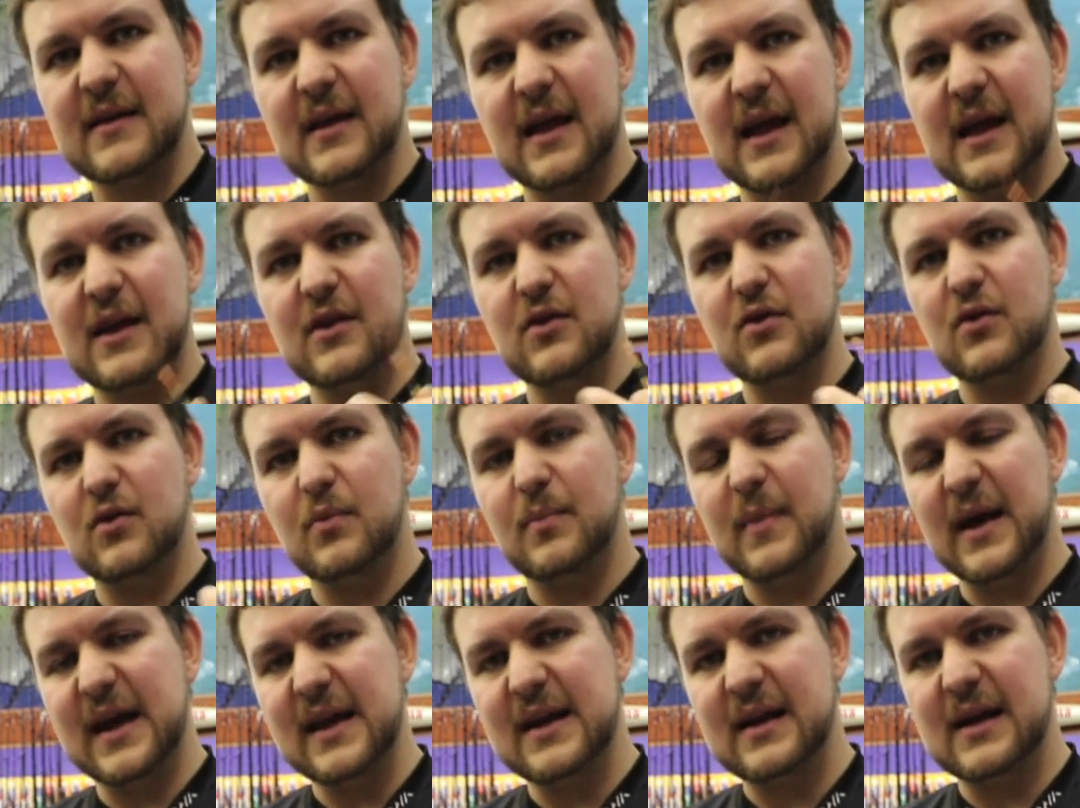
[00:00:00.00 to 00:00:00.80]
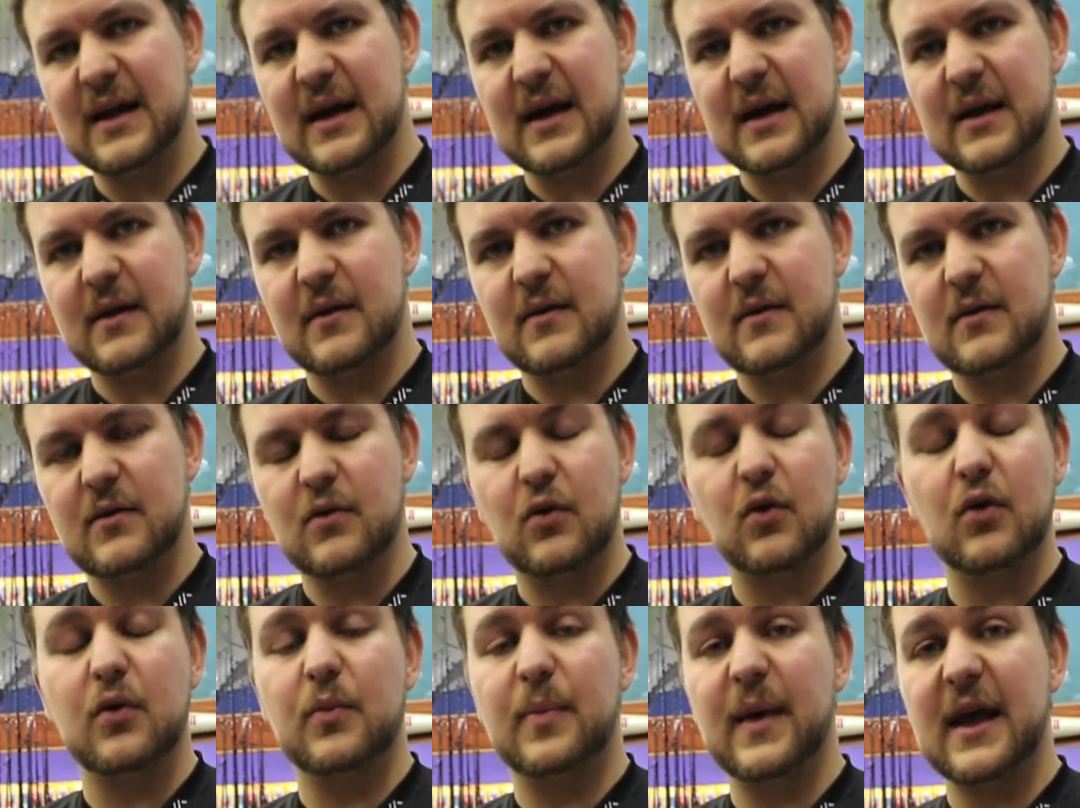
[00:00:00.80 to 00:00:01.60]
and your main line,
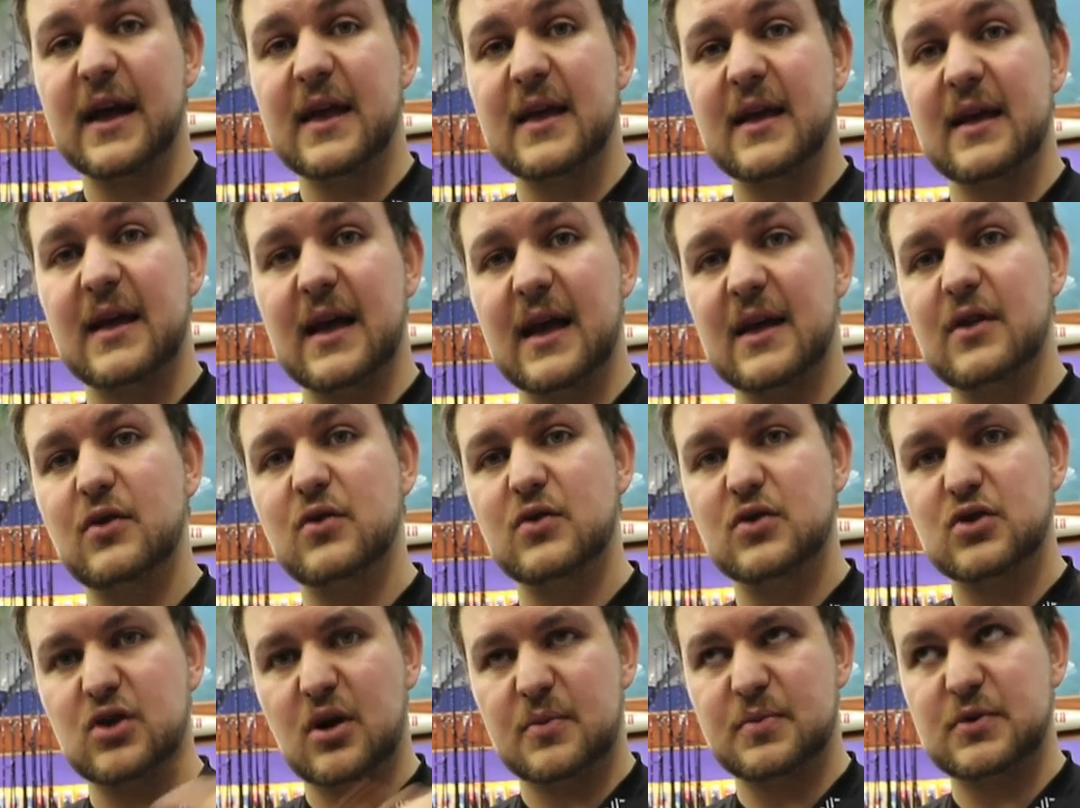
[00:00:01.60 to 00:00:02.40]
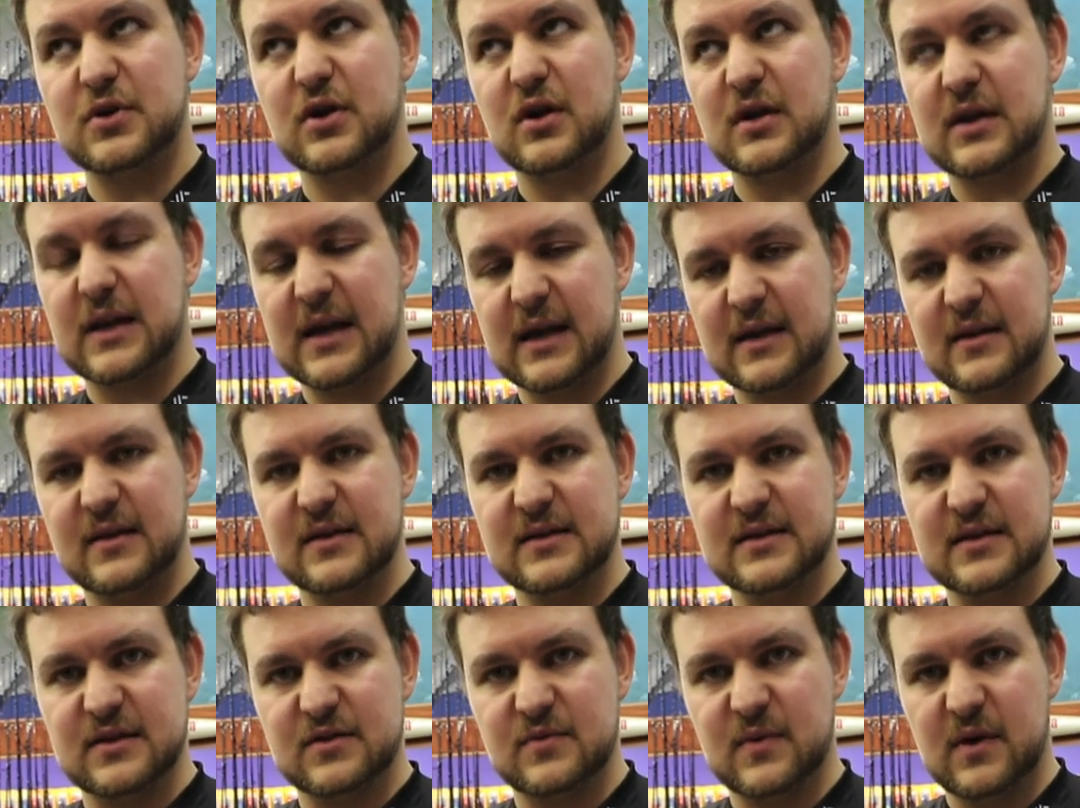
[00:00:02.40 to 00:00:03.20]
or backing and your top shot like
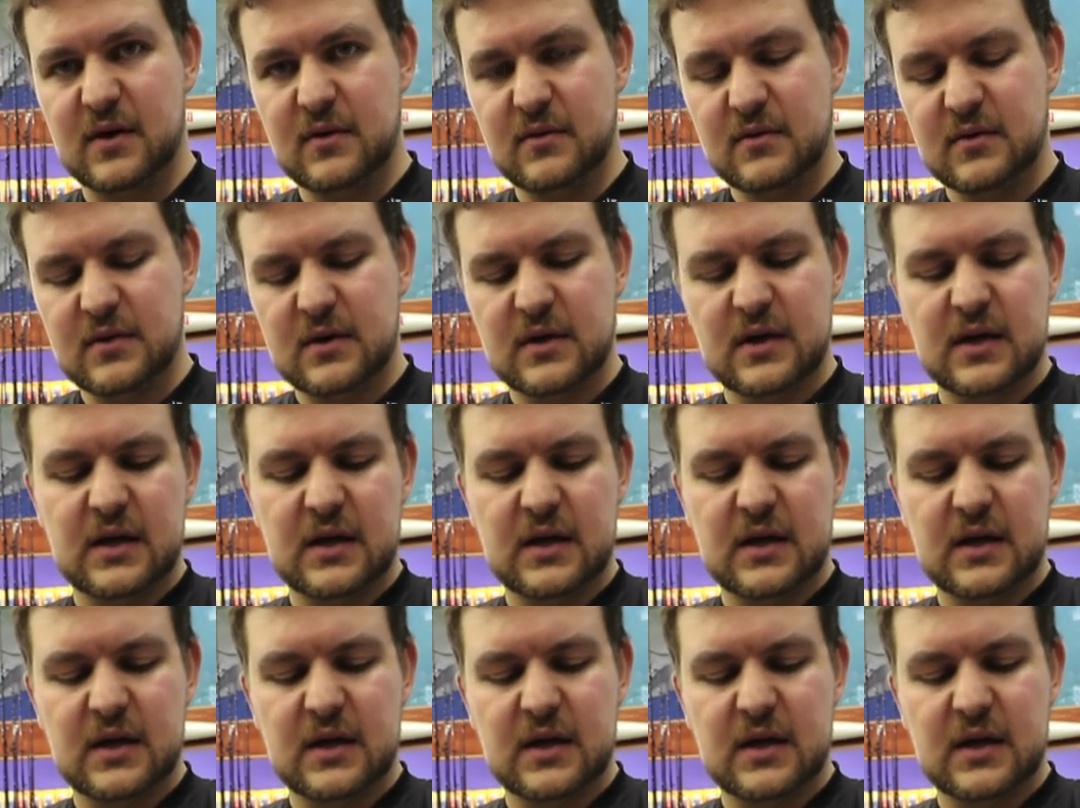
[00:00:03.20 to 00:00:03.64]
this as well.